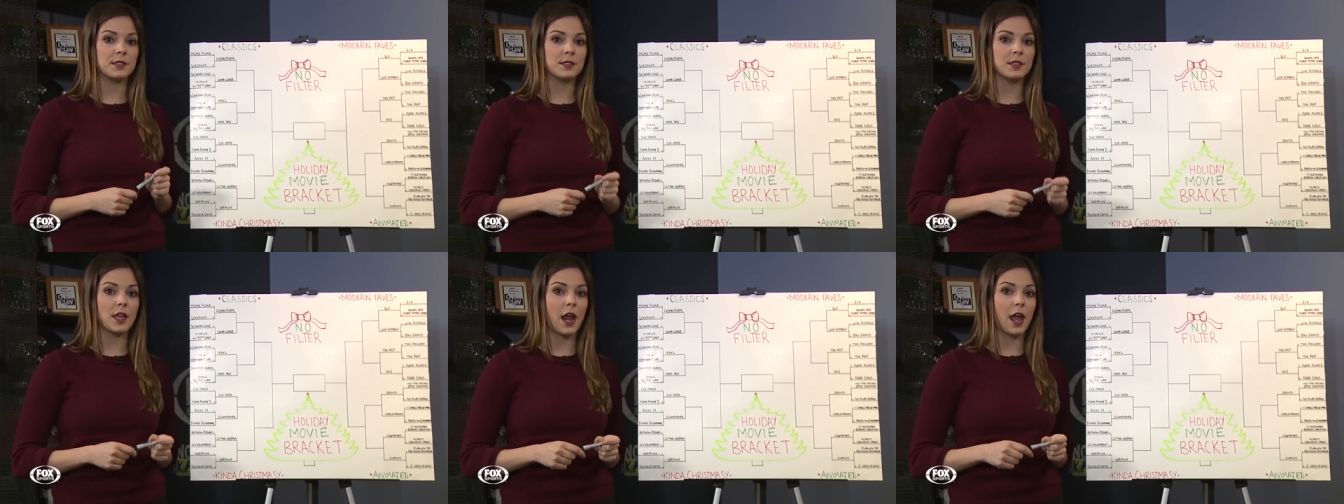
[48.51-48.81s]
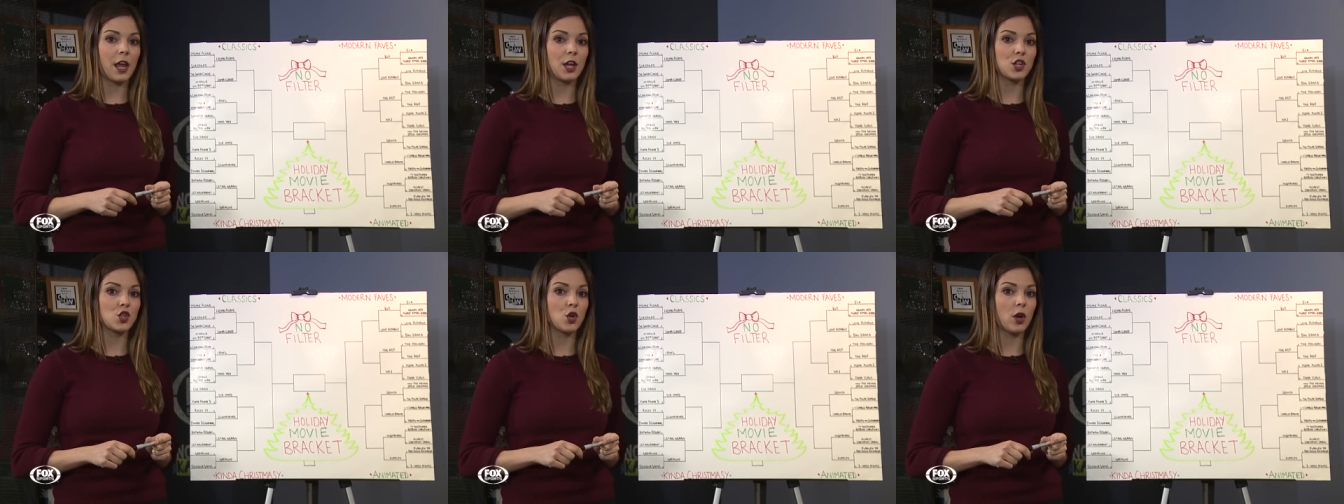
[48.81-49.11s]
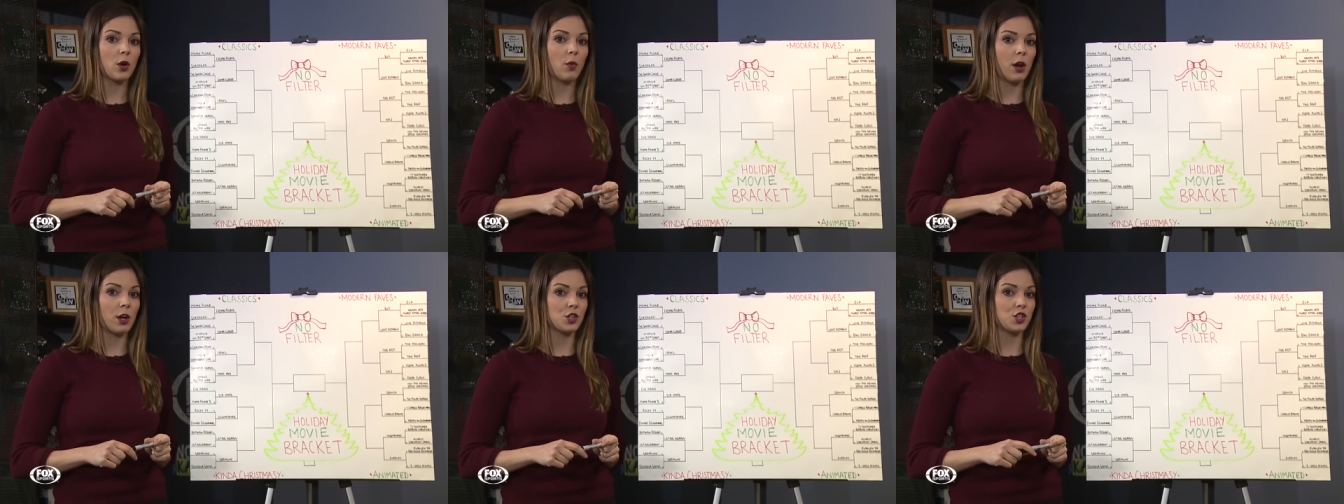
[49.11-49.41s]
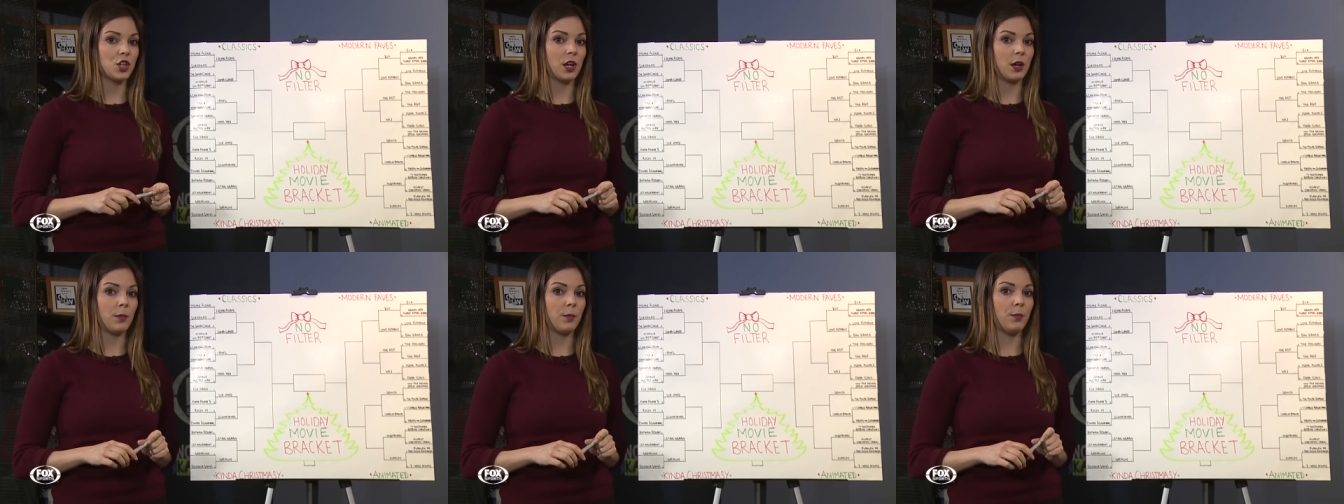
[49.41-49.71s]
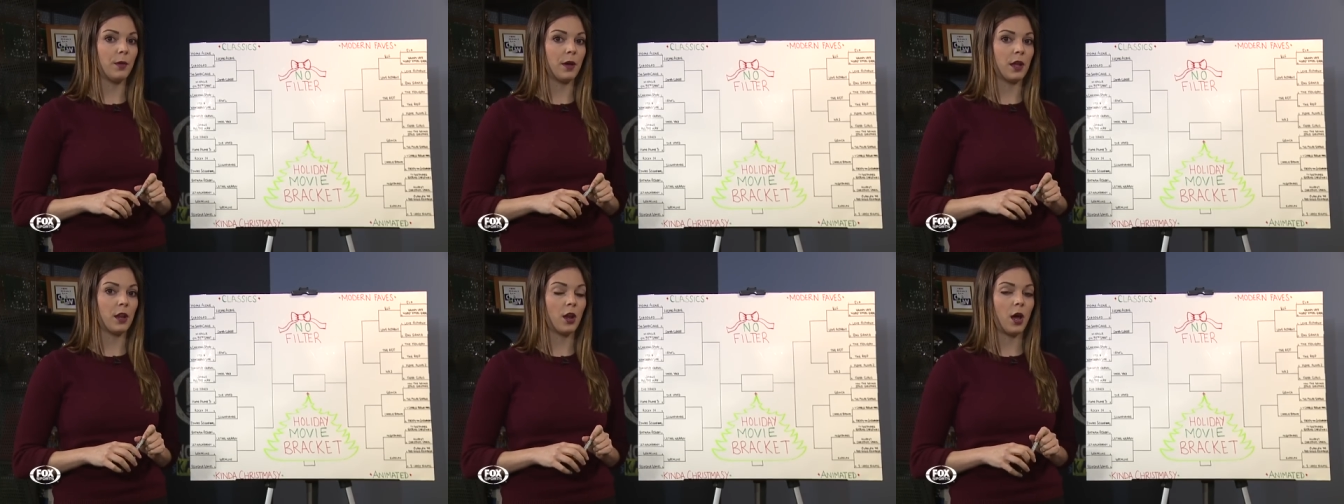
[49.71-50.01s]
that I enjoy watching,
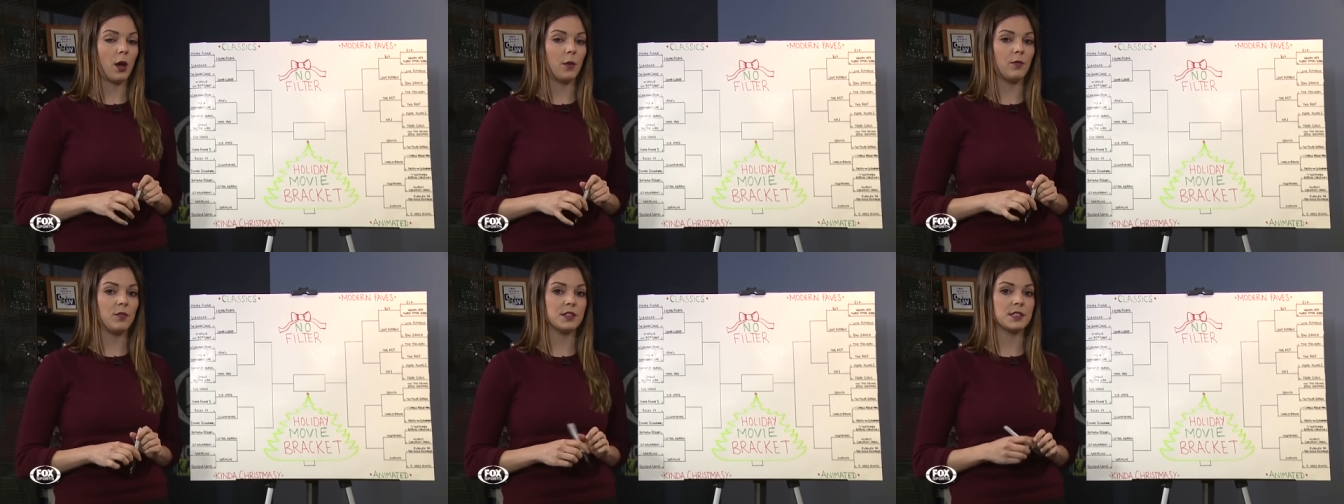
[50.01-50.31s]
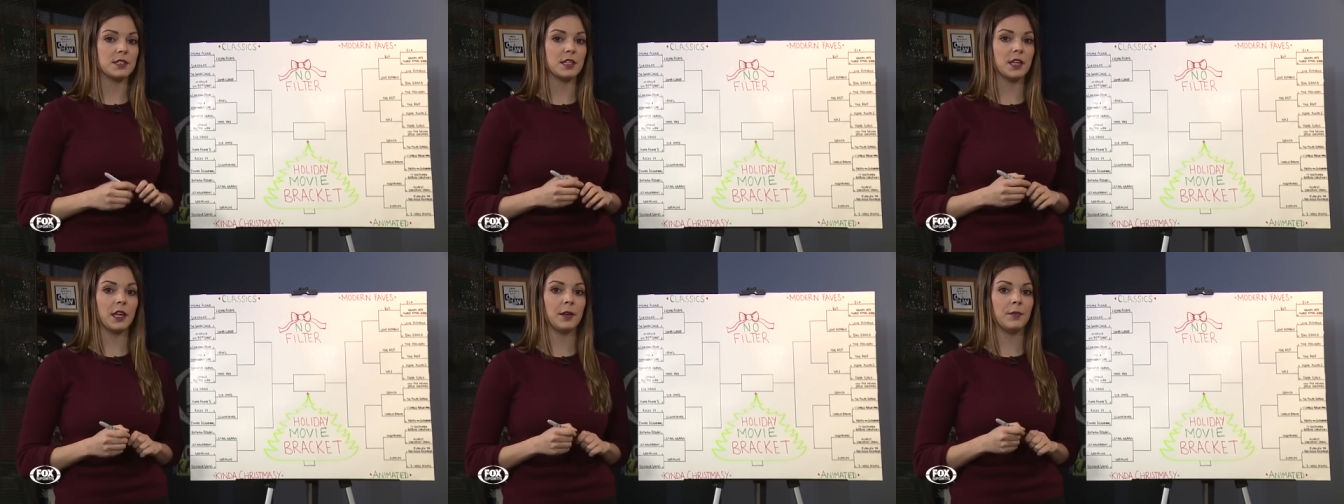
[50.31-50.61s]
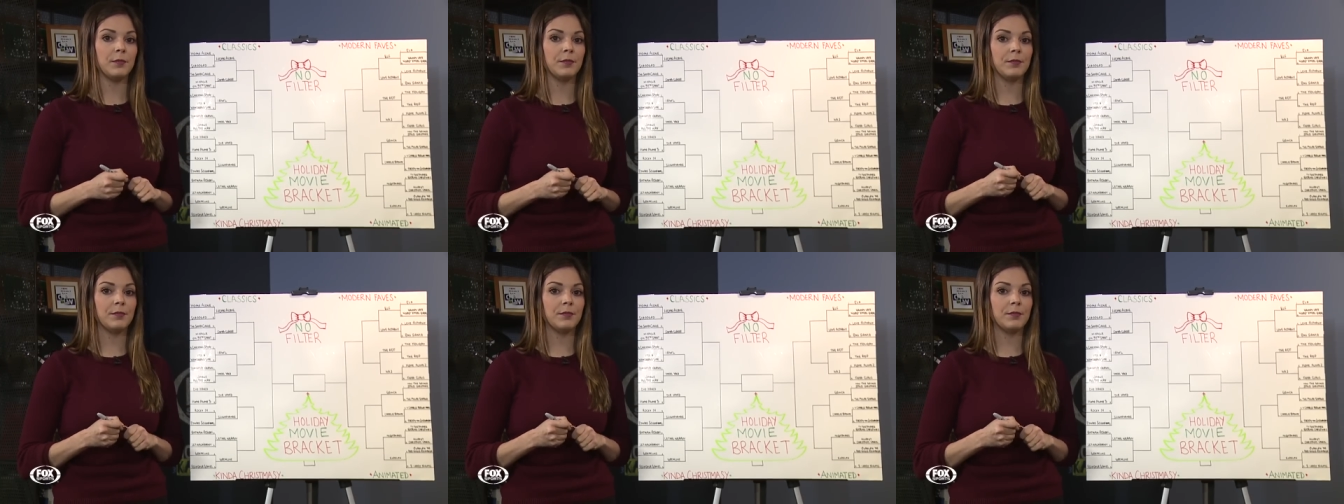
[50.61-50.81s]
but obviously